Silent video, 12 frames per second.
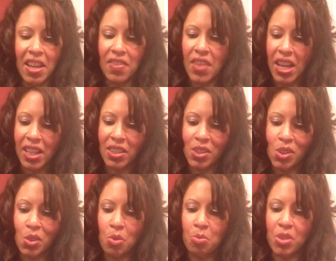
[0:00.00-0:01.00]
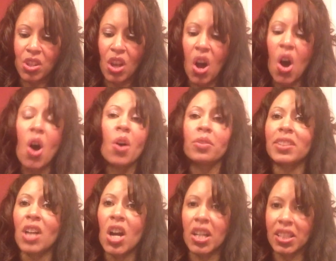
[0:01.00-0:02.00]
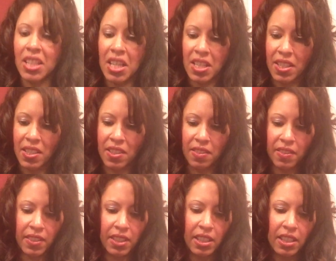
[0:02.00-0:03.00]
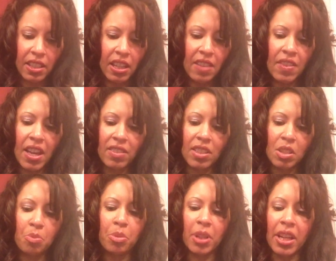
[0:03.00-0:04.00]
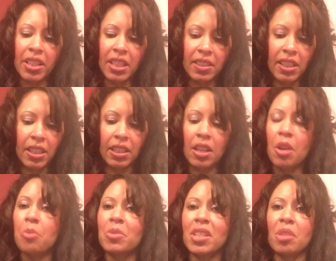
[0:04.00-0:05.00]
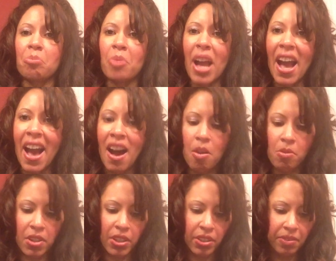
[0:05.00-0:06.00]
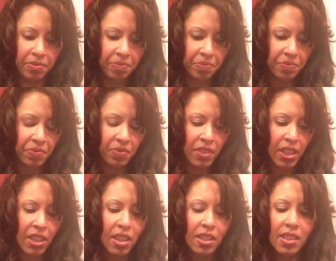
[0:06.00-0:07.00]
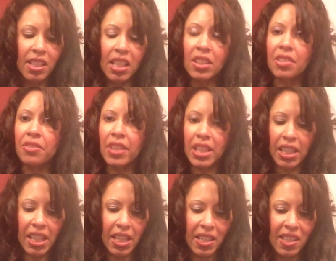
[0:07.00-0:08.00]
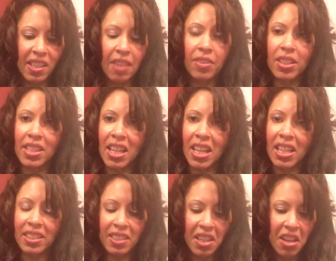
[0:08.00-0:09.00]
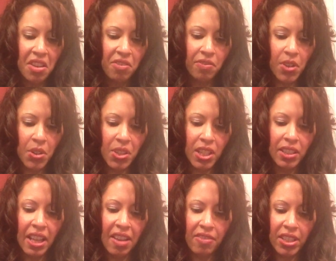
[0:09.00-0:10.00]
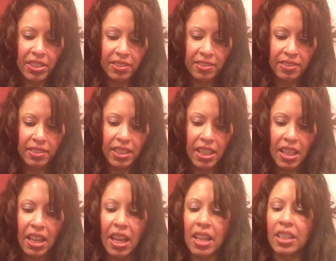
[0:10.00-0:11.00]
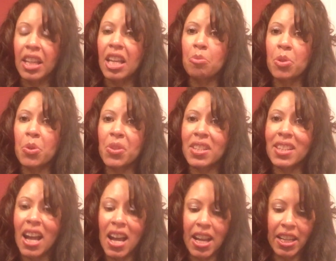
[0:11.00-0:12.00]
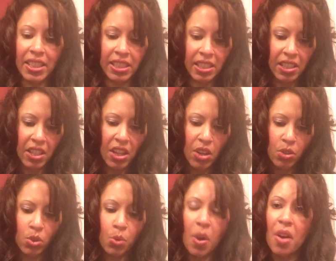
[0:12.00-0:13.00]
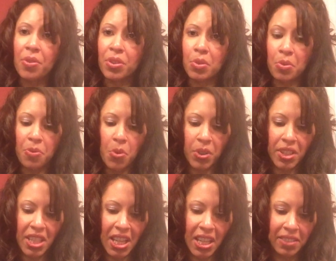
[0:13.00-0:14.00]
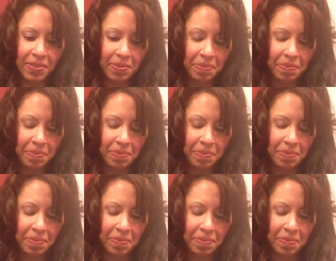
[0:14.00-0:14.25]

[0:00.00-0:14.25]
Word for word: that consumes all darkness and that this blood that, that it comes in power see leviticus 17 verse 11 and hebrews 9 12 through 14.